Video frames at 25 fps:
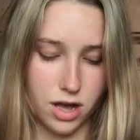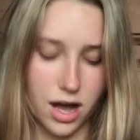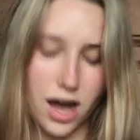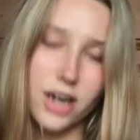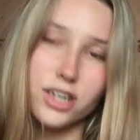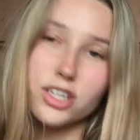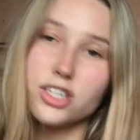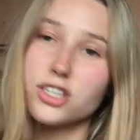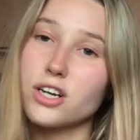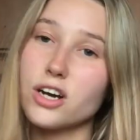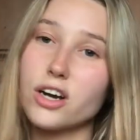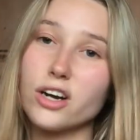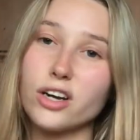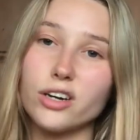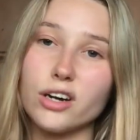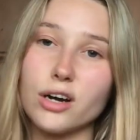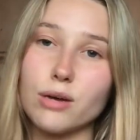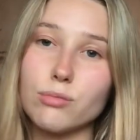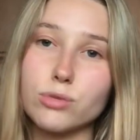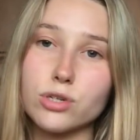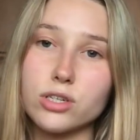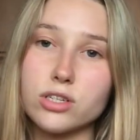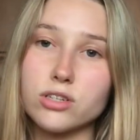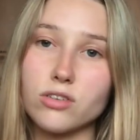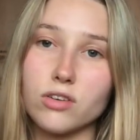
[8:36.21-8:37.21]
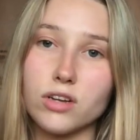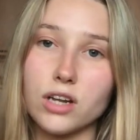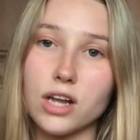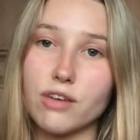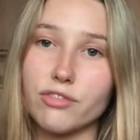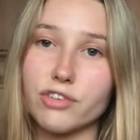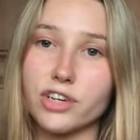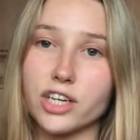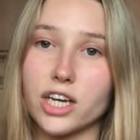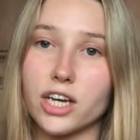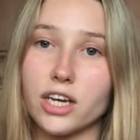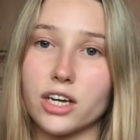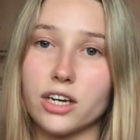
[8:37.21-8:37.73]
I don't know, I'm just not
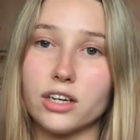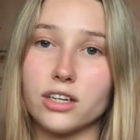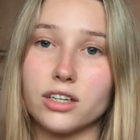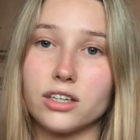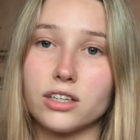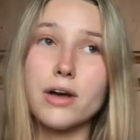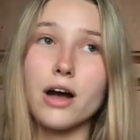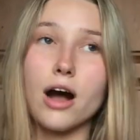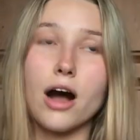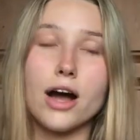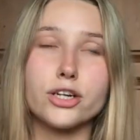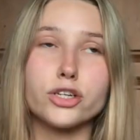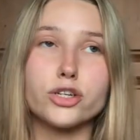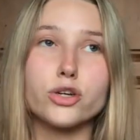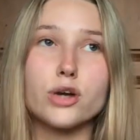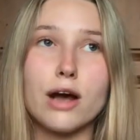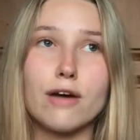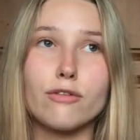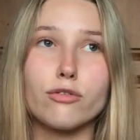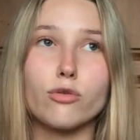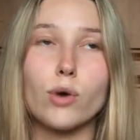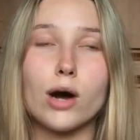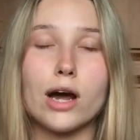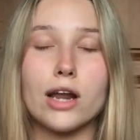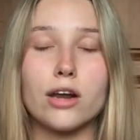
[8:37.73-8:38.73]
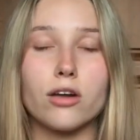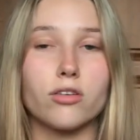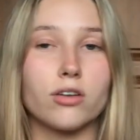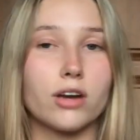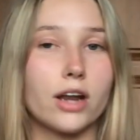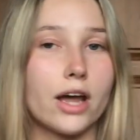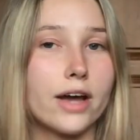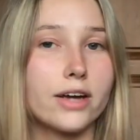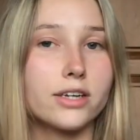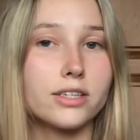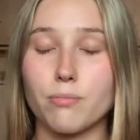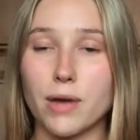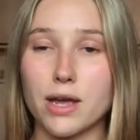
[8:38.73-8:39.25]
loving it. I do have quite long
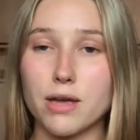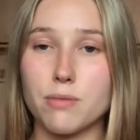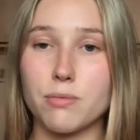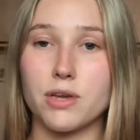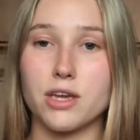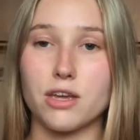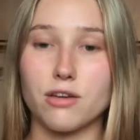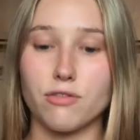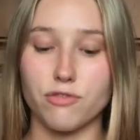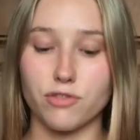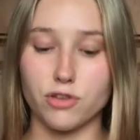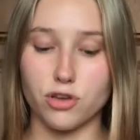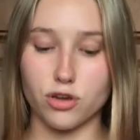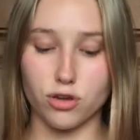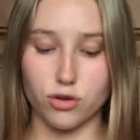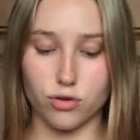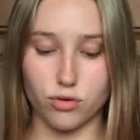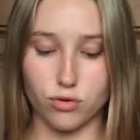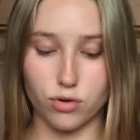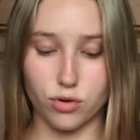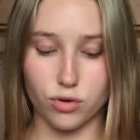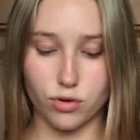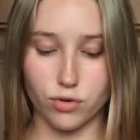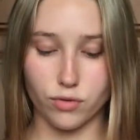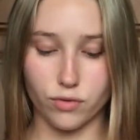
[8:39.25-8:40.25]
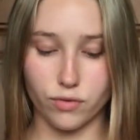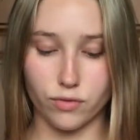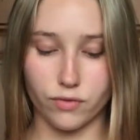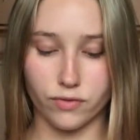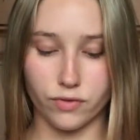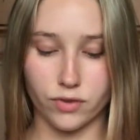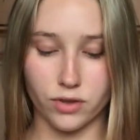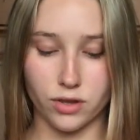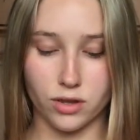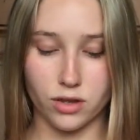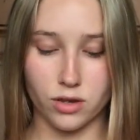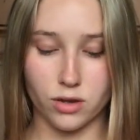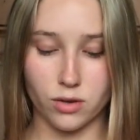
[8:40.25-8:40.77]
legs. Maybe if you
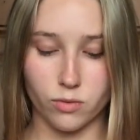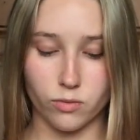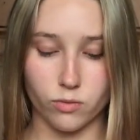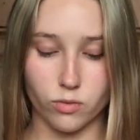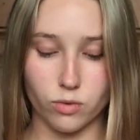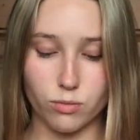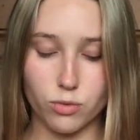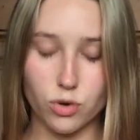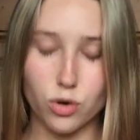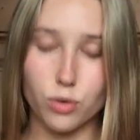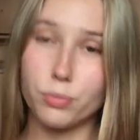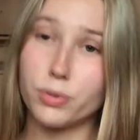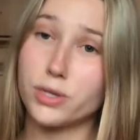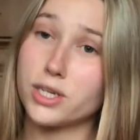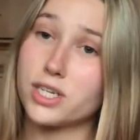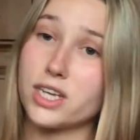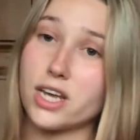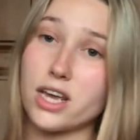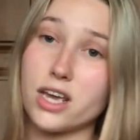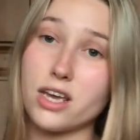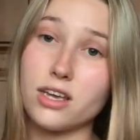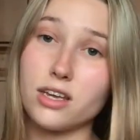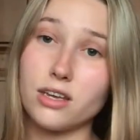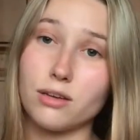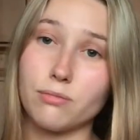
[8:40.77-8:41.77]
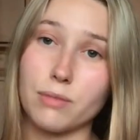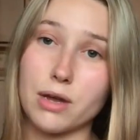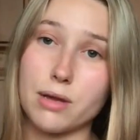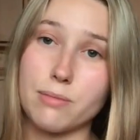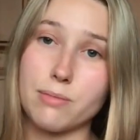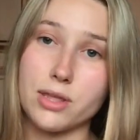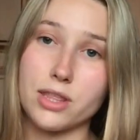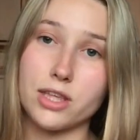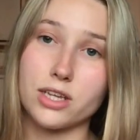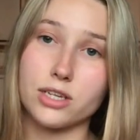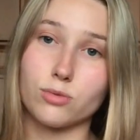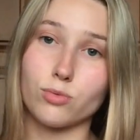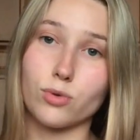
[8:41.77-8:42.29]
were more petite,
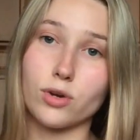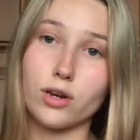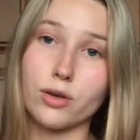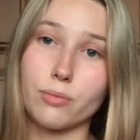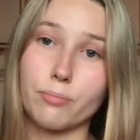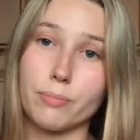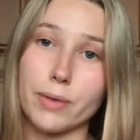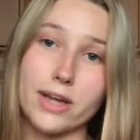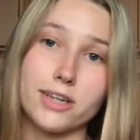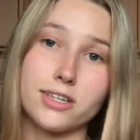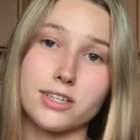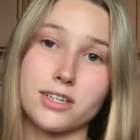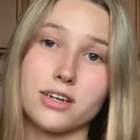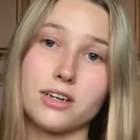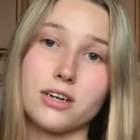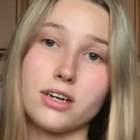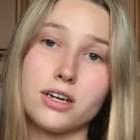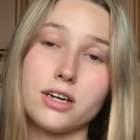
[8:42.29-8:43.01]
maybe this would look better.